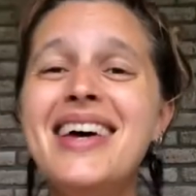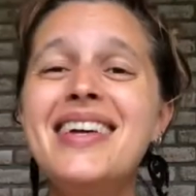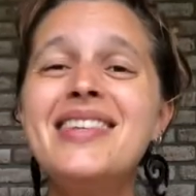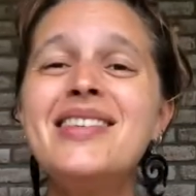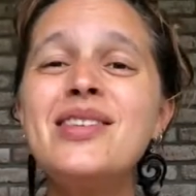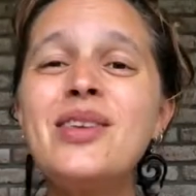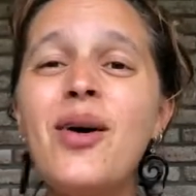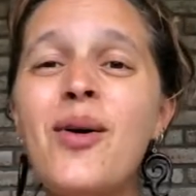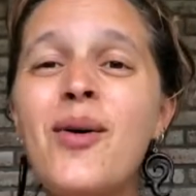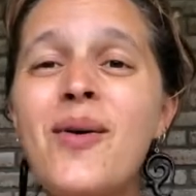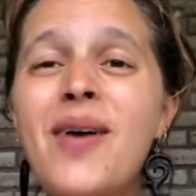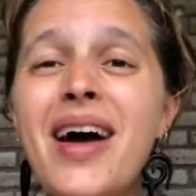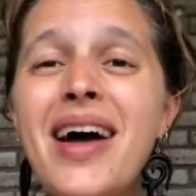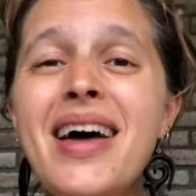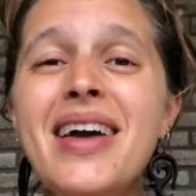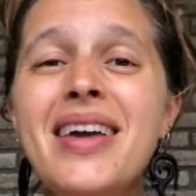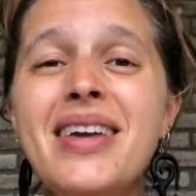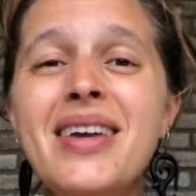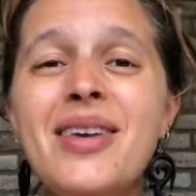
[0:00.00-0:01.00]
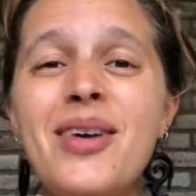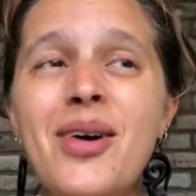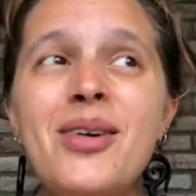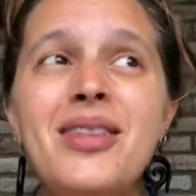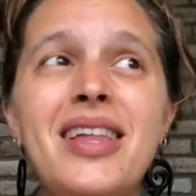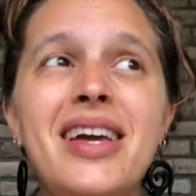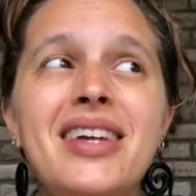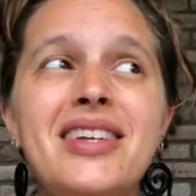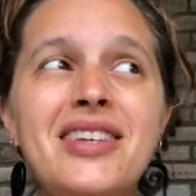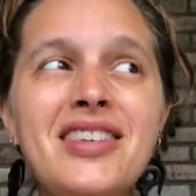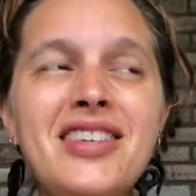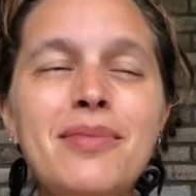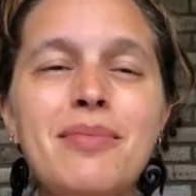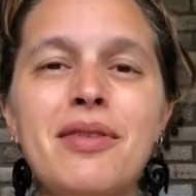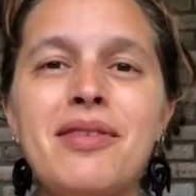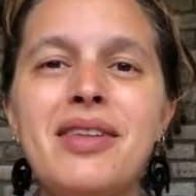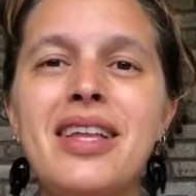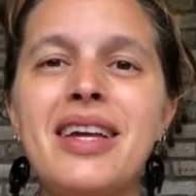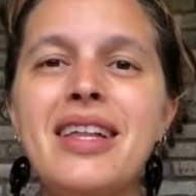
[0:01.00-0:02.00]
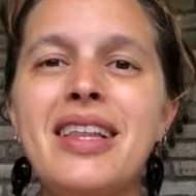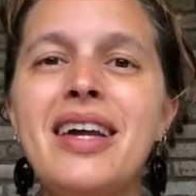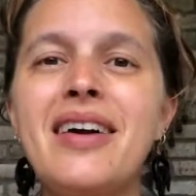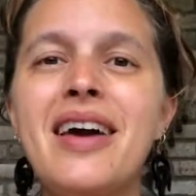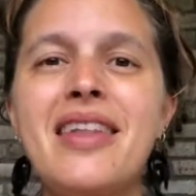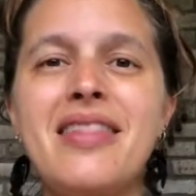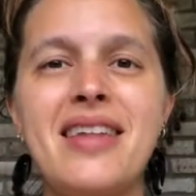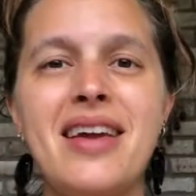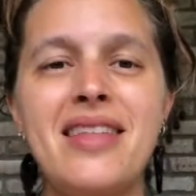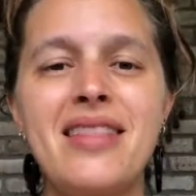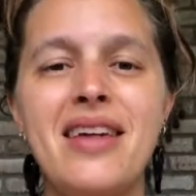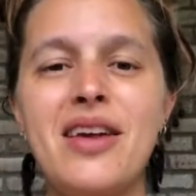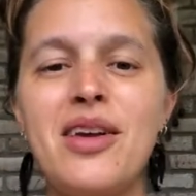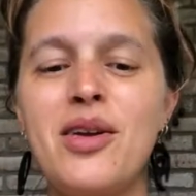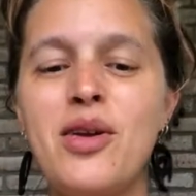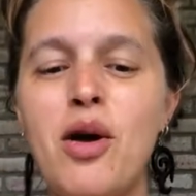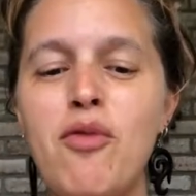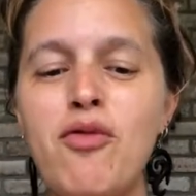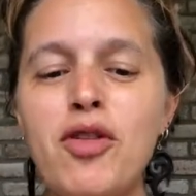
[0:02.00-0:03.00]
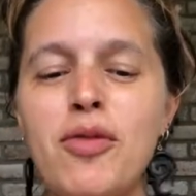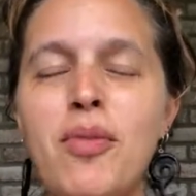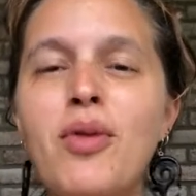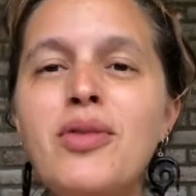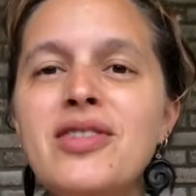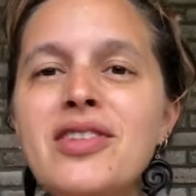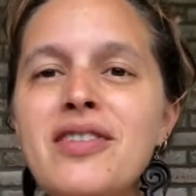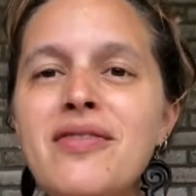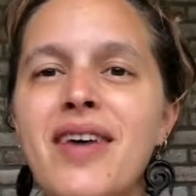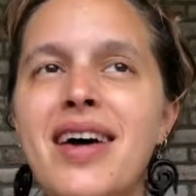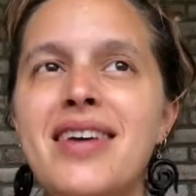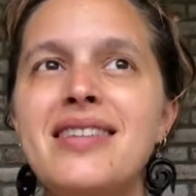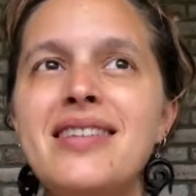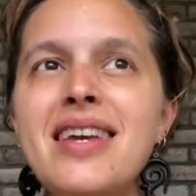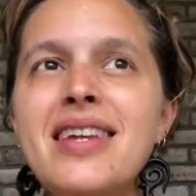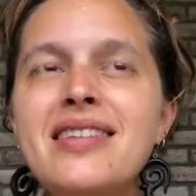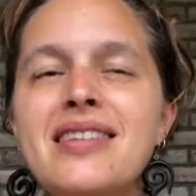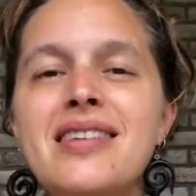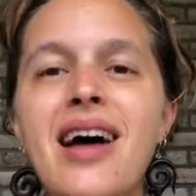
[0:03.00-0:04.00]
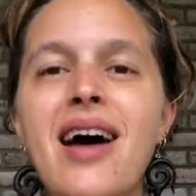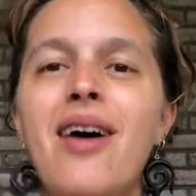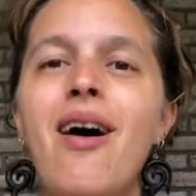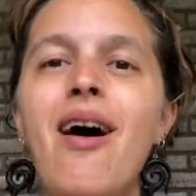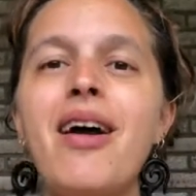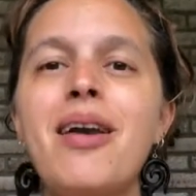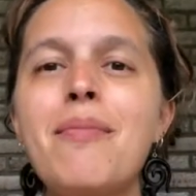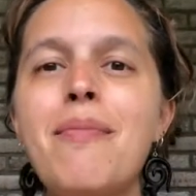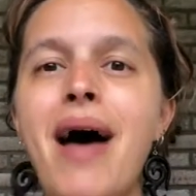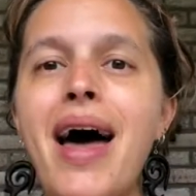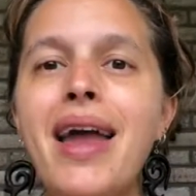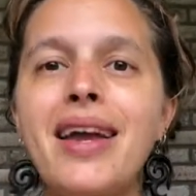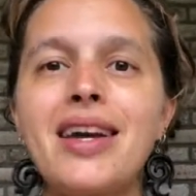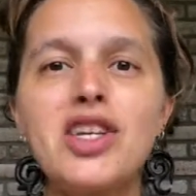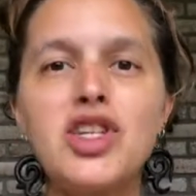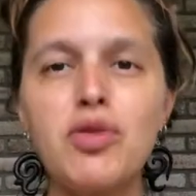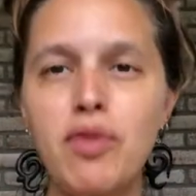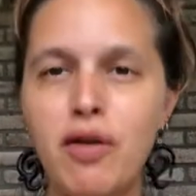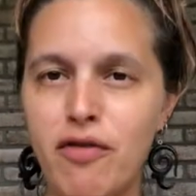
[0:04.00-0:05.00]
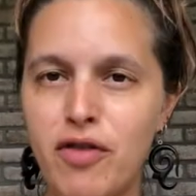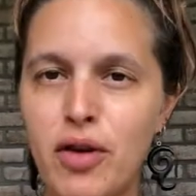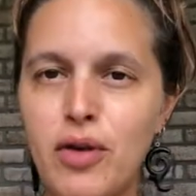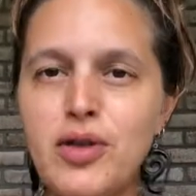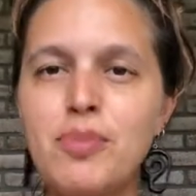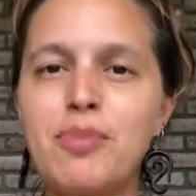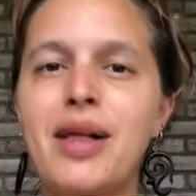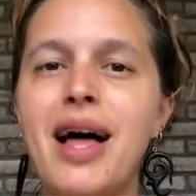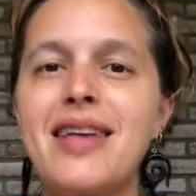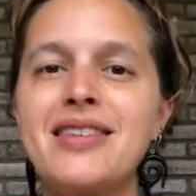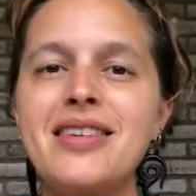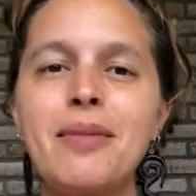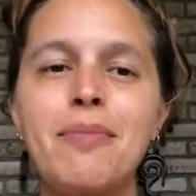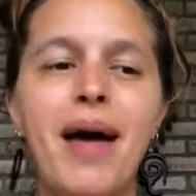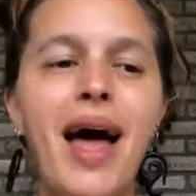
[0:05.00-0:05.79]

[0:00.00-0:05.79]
So, like just to be really clear, I think that, for most of us, it's not automatic to refuse plastic